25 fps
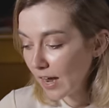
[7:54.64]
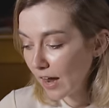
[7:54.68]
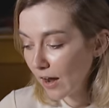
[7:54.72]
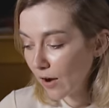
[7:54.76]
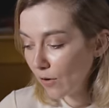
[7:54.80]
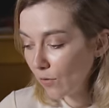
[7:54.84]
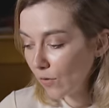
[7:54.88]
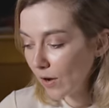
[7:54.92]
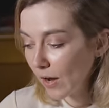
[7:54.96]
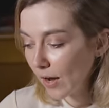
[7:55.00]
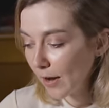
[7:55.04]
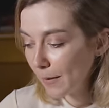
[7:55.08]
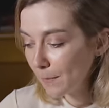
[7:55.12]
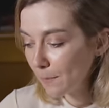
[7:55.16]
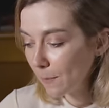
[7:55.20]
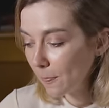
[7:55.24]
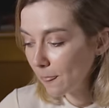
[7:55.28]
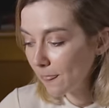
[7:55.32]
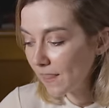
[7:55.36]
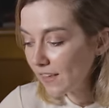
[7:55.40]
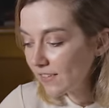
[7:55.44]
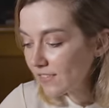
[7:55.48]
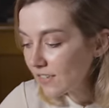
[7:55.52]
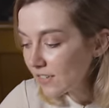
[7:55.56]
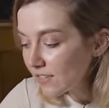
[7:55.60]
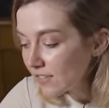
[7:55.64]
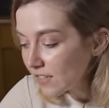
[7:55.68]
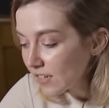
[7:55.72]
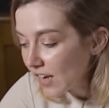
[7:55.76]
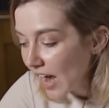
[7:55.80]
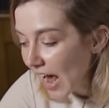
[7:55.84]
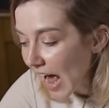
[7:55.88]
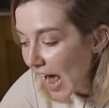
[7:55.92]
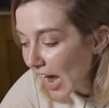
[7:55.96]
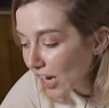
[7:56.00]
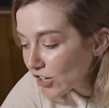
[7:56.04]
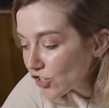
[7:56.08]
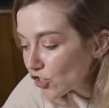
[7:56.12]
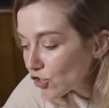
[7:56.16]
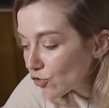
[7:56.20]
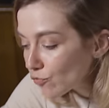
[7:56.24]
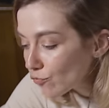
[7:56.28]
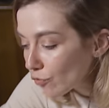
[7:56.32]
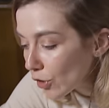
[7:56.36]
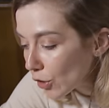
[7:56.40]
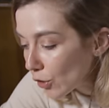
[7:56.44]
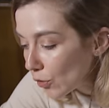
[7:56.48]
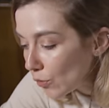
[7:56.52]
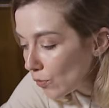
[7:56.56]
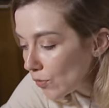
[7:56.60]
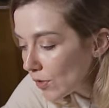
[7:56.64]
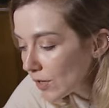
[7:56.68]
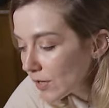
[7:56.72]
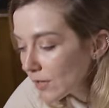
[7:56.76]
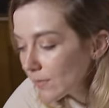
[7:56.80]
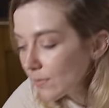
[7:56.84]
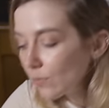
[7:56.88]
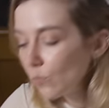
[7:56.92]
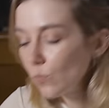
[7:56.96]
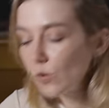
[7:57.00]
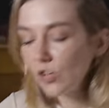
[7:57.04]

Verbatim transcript: Now, um, this is an ash rune,